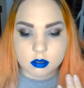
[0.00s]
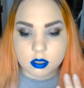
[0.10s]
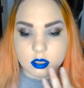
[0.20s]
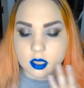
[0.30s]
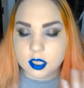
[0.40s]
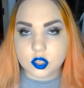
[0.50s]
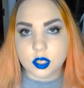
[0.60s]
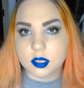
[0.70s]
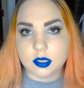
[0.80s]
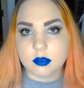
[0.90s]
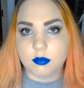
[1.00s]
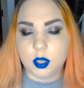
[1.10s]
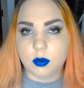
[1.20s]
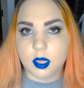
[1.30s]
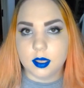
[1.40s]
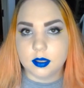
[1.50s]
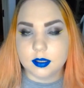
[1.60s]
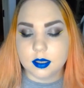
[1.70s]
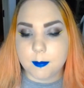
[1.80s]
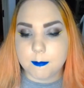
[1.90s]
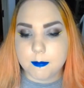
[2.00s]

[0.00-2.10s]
it literally doesn't feel like these are